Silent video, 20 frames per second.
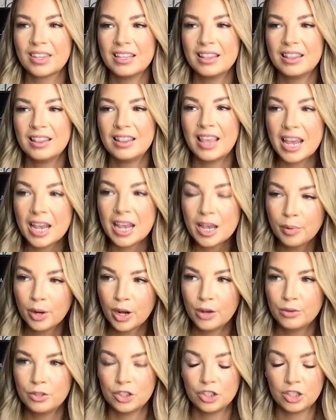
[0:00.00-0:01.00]
they
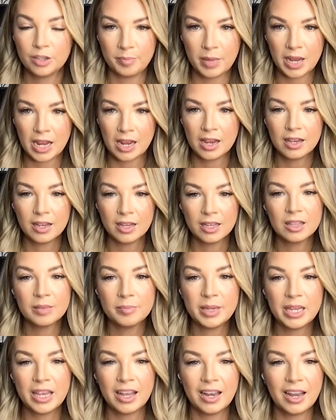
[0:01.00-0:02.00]
approached me in the
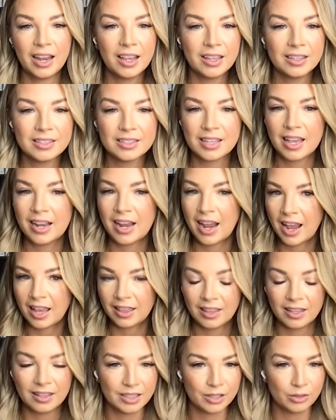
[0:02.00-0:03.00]
beginning and said, hey, I
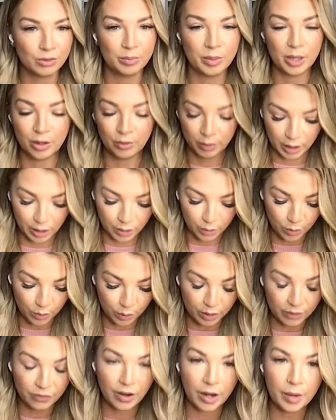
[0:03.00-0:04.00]
think this would be a really cool
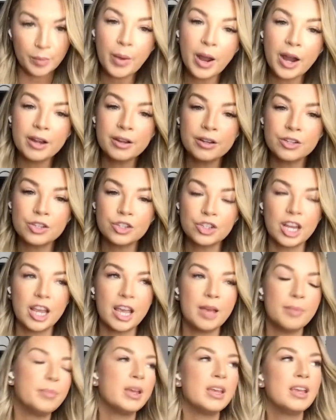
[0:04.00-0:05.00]
and fun
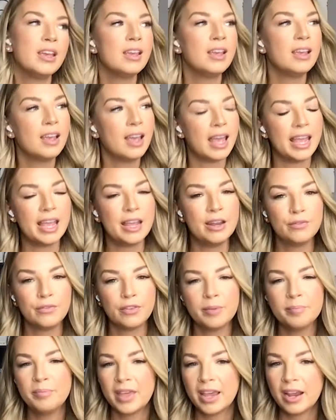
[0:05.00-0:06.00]
partnership. And
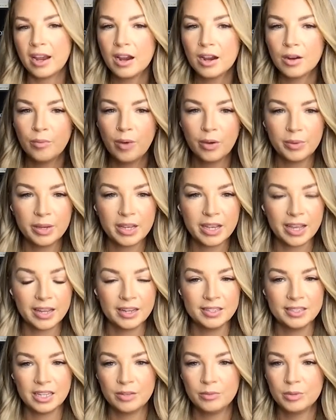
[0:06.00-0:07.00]
from there, what we kind
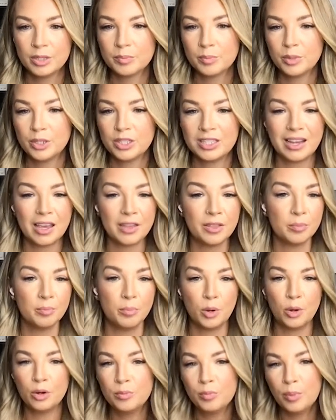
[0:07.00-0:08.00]
of did was put together
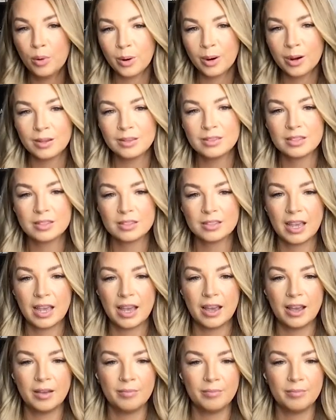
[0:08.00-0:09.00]
mood boards.
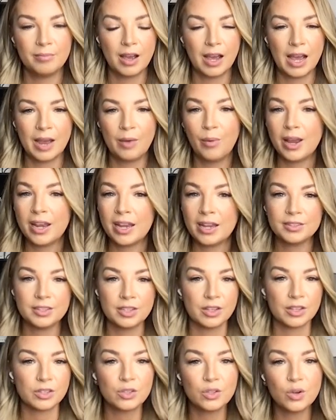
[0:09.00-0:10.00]
I went into
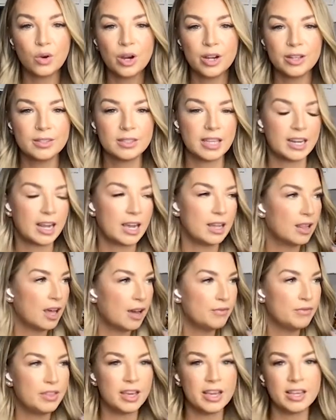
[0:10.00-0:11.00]
the store and said, I
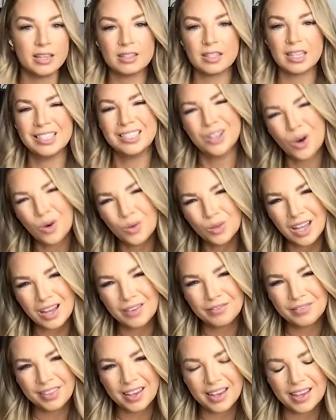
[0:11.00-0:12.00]
love this. I don't
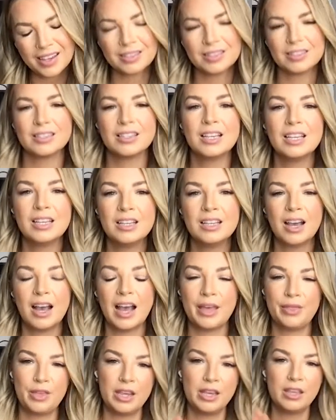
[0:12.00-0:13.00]
love this.
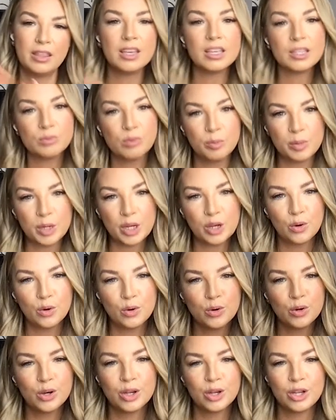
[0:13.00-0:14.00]
I think this would be
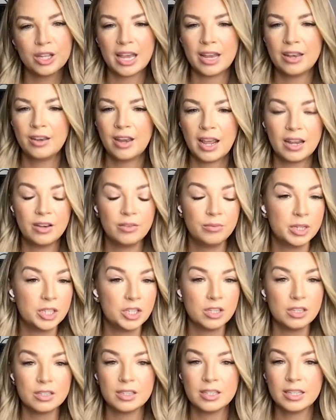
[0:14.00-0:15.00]
cool. And
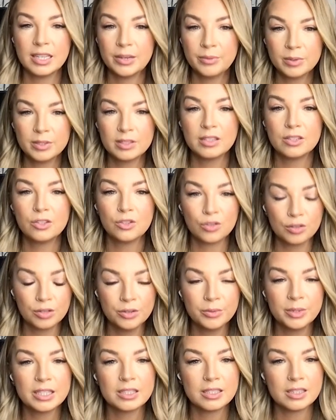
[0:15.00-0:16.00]
it was the
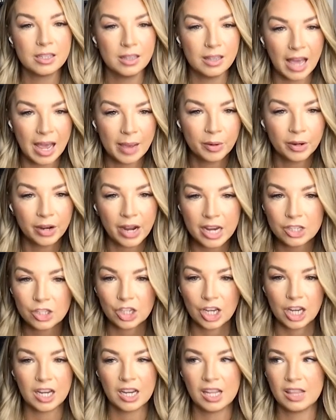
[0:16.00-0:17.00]
truest
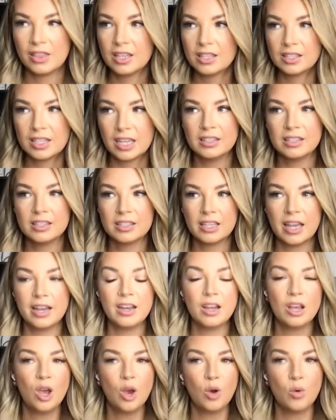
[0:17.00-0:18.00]
collaboration in the sense that
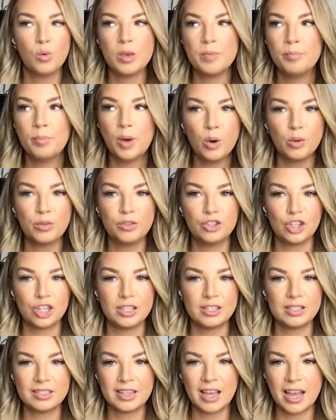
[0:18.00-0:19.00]
we both
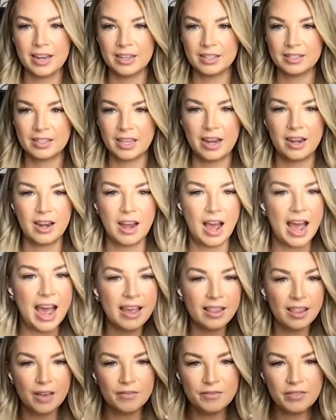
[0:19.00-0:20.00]
just kind of said,
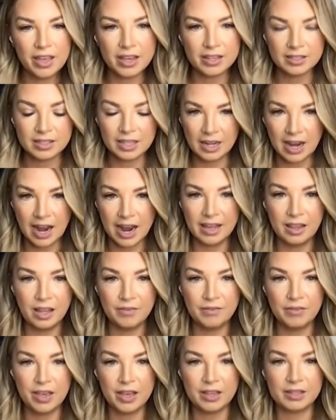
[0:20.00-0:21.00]
I love this and I
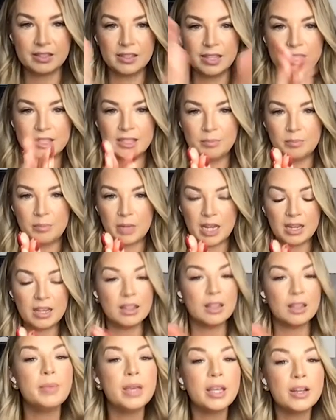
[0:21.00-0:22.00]
love this. Let's meet
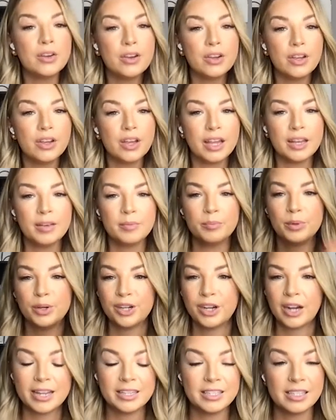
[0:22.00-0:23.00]
in the middle and put
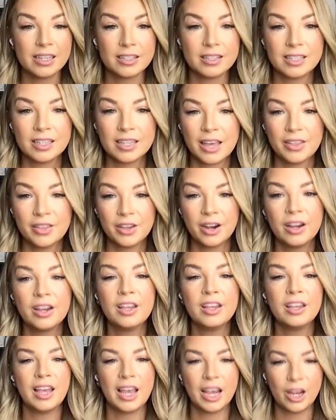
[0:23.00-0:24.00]
our ideas together
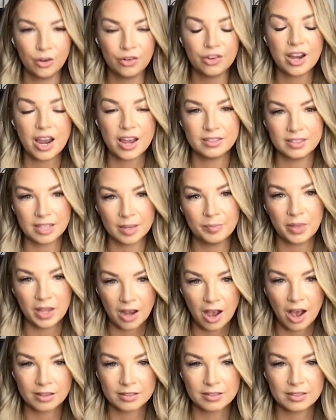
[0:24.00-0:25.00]
and create something
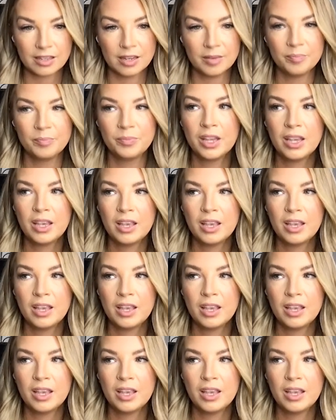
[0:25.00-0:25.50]
awesome.